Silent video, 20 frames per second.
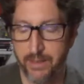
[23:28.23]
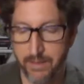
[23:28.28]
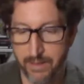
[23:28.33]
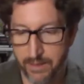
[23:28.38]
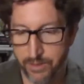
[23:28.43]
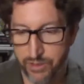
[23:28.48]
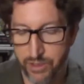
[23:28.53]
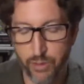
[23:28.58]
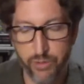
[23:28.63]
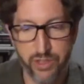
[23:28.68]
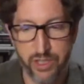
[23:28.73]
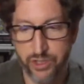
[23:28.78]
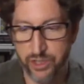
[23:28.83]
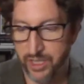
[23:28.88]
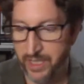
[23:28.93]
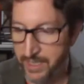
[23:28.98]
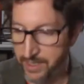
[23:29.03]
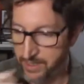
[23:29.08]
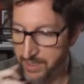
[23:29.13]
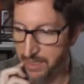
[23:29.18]
Like there's no
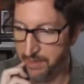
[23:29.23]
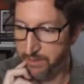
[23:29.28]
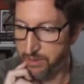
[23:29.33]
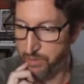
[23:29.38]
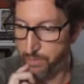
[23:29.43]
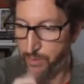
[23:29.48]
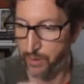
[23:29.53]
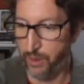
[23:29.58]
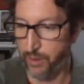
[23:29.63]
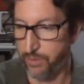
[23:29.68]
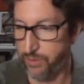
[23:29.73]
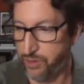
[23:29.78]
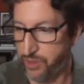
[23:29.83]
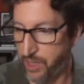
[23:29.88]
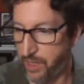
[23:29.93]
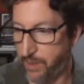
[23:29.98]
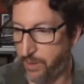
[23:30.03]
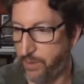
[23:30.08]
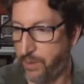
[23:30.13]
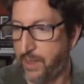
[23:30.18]
such thing as Deathless
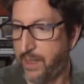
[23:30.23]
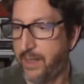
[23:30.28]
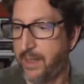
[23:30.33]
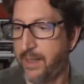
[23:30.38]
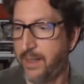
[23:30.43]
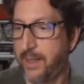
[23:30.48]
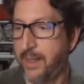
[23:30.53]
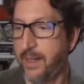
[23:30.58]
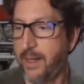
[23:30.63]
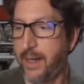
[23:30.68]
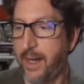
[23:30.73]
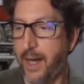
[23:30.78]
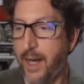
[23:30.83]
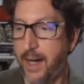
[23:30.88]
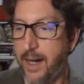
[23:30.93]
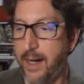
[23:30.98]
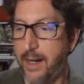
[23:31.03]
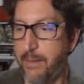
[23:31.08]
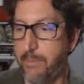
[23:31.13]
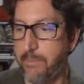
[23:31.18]
Prose. So,
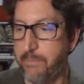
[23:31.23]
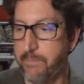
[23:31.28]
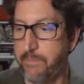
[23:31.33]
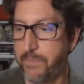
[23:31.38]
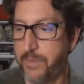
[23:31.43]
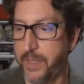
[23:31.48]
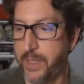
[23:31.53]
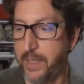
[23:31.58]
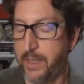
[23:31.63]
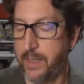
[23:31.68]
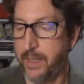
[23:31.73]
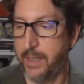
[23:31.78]
um,